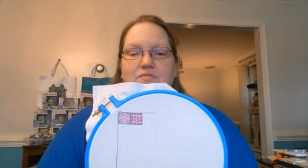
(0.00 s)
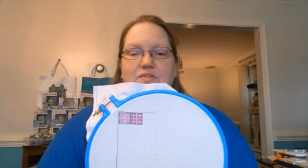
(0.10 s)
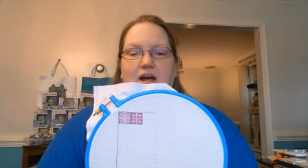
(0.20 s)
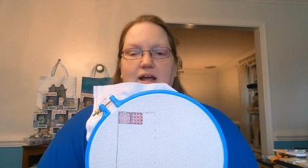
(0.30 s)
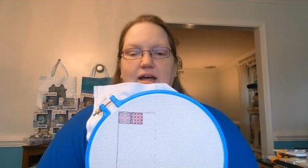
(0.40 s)

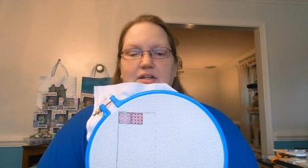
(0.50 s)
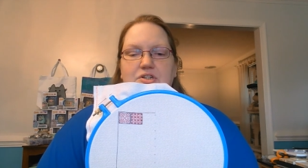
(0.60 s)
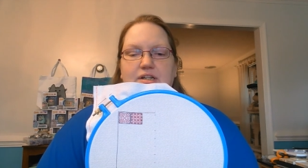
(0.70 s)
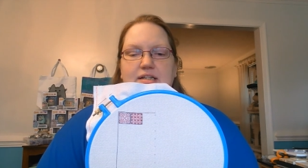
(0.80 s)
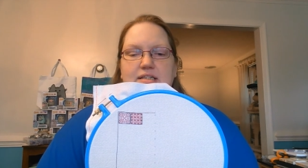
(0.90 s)
not had a
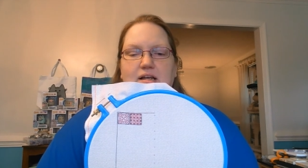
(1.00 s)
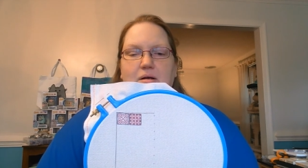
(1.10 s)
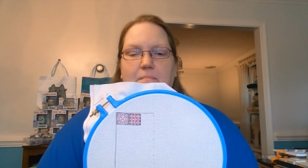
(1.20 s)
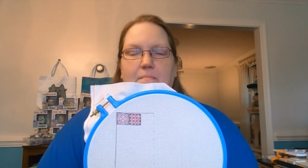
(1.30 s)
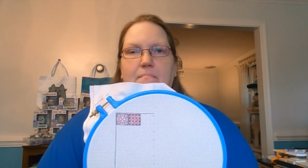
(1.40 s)
chance.
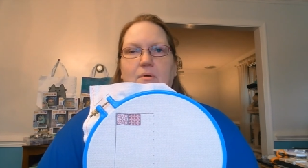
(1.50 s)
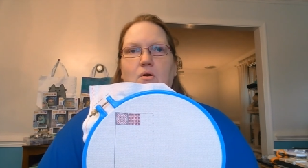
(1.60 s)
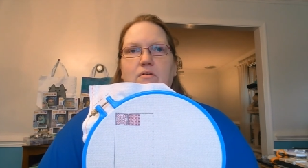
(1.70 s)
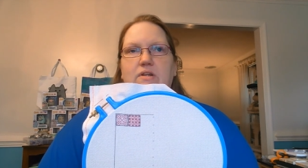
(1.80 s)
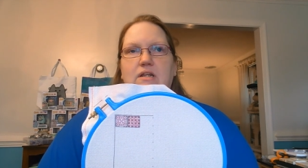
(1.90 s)
Um,
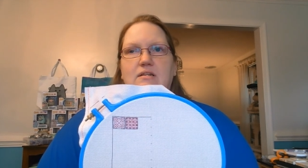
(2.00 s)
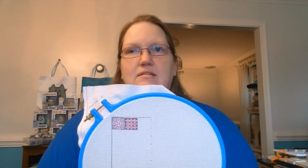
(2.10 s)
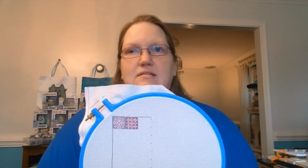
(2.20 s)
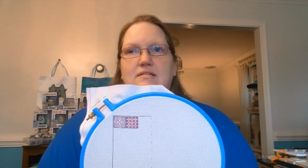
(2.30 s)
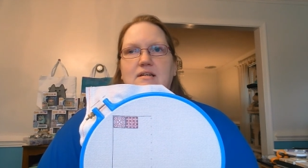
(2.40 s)
part of it
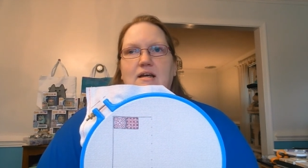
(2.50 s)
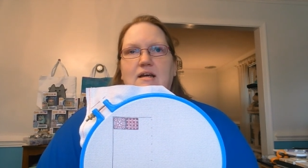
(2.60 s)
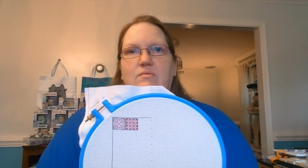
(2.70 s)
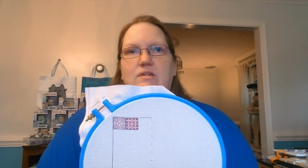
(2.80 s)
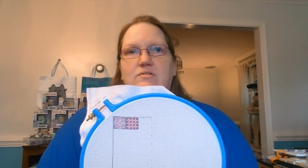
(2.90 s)
is
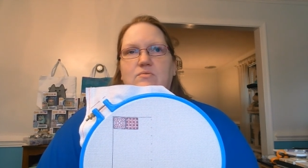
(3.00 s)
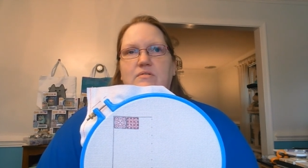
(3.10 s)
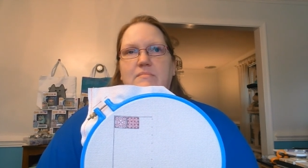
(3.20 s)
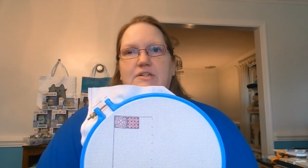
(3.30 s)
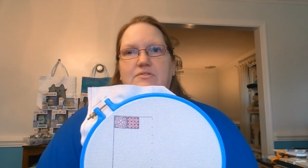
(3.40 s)
with the School
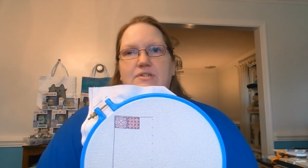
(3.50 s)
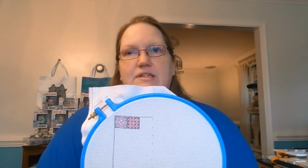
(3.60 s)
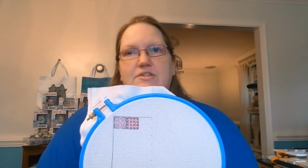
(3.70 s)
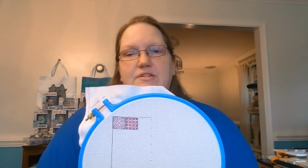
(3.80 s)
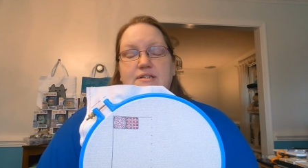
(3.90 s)
of Magical
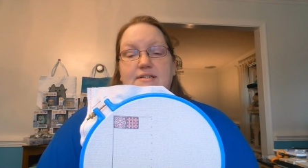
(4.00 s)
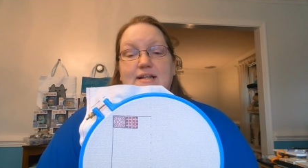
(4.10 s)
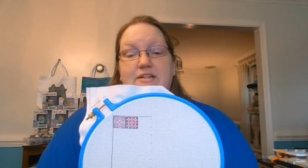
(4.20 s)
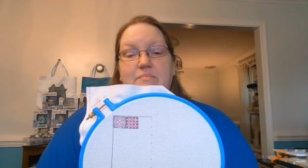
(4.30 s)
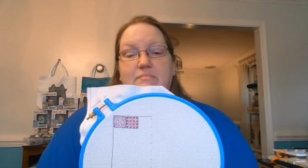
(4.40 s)
Stitches, since
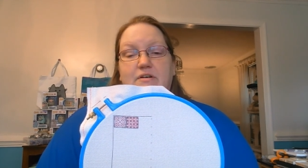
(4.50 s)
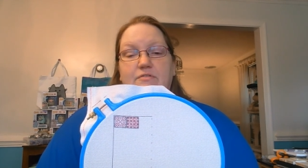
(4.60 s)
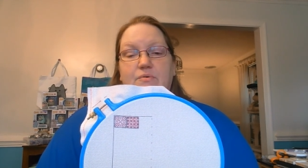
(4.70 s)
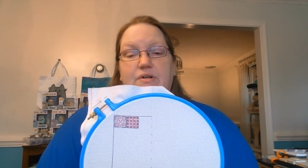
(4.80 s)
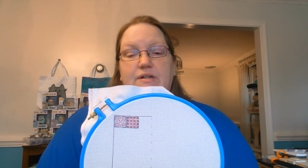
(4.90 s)
that's been my
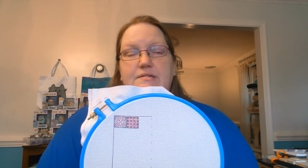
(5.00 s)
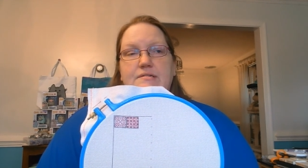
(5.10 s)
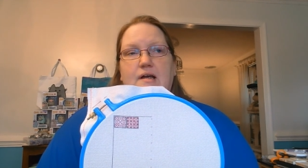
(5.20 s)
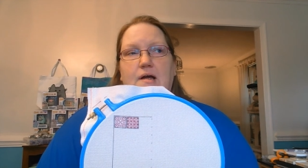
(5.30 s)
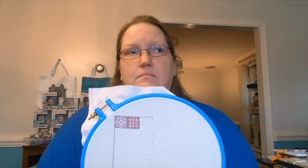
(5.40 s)

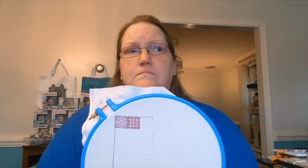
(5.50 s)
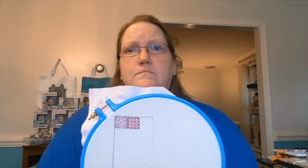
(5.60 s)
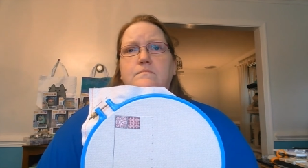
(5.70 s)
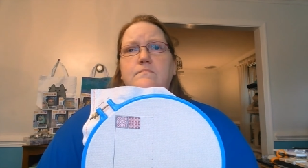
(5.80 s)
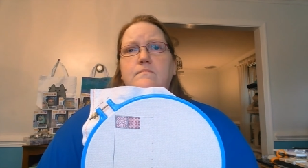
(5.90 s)
focus, um,
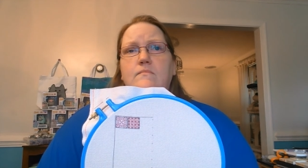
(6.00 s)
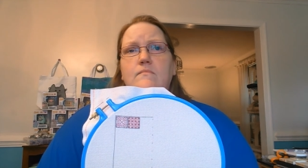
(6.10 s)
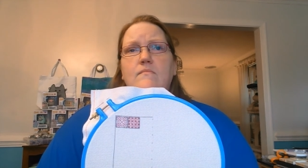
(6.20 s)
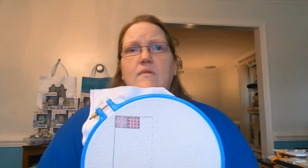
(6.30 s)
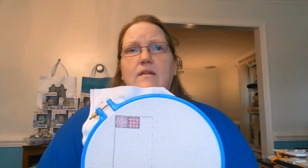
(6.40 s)

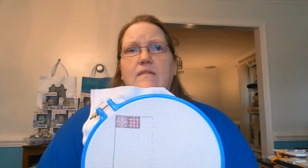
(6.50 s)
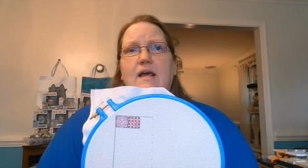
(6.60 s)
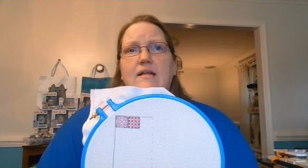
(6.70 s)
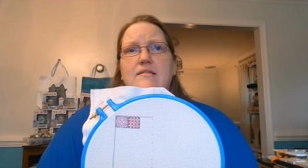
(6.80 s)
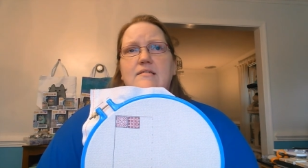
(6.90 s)

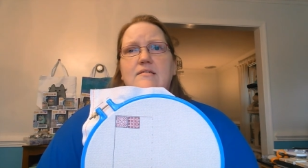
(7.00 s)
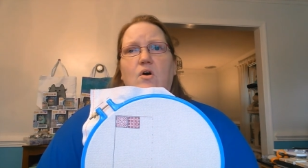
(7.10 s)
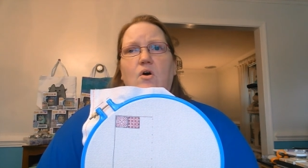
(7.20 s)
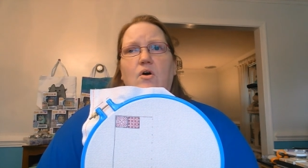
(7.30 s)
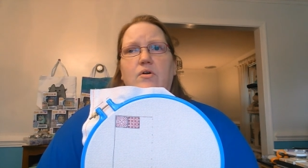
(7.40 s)
that's
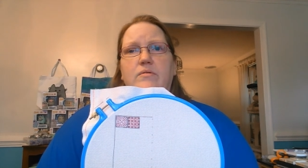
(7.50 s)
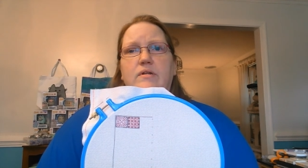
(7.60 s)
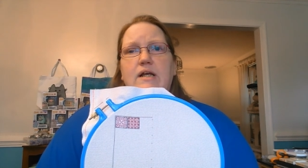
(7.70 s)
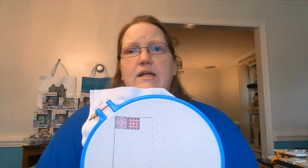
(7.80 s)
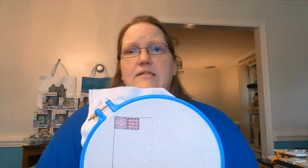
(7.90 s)

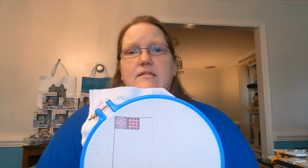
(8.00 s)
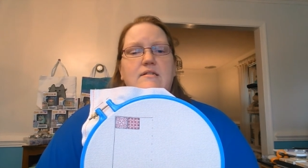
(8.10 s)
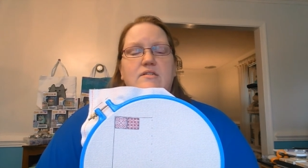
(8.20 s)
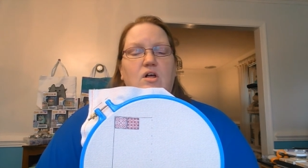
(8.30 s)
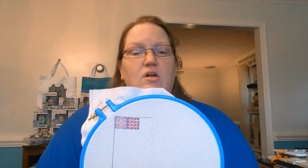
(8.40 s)
all, since
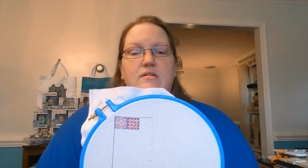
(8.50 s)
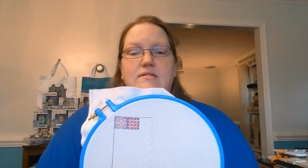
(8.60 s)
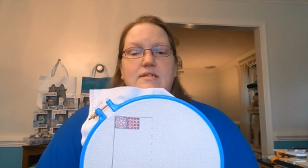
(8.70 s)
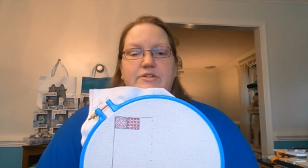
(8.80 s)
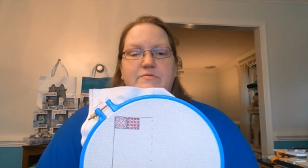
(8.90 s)
it's all
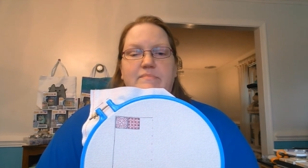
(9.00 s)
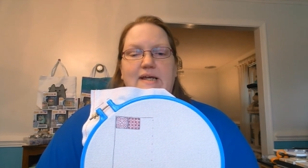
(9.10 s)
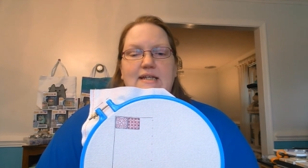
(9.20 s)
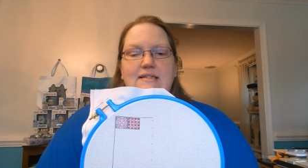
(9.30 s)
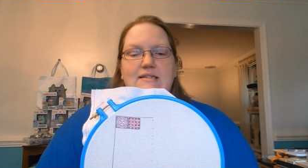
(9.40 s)
stitch
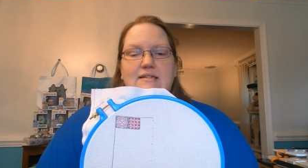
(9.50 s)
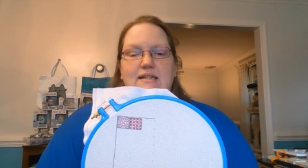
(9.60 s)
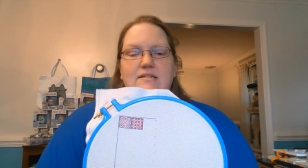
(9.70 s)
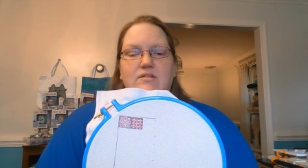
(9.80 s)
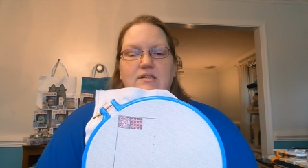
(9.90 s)
based,
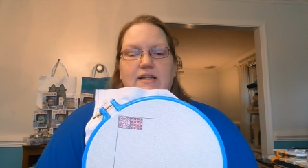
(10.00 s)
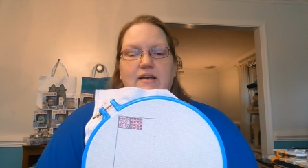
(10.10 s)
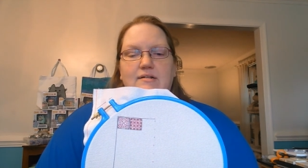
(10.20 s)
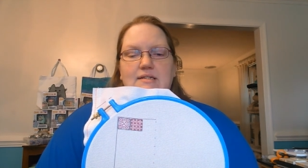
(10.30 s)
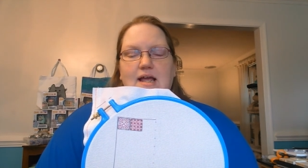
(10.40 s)
these only
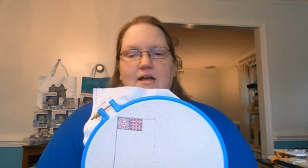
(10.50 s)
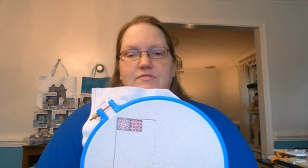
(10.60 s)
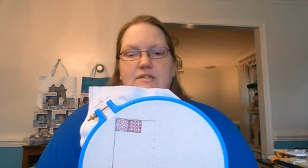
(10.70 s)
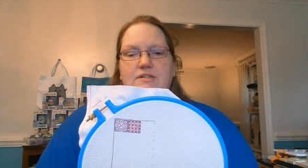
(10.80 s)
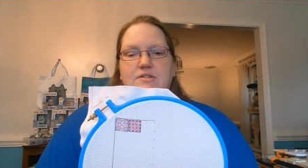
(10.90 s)
count as half
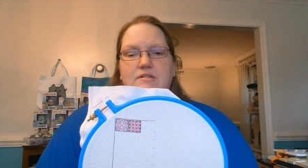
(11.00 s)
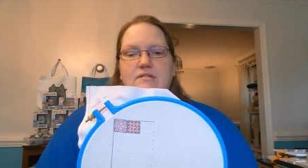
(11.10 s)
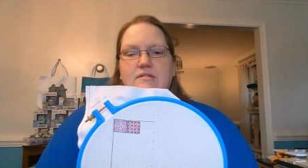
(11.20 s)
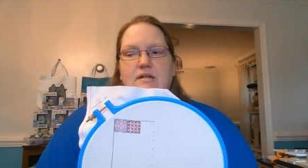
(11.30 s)
stitches.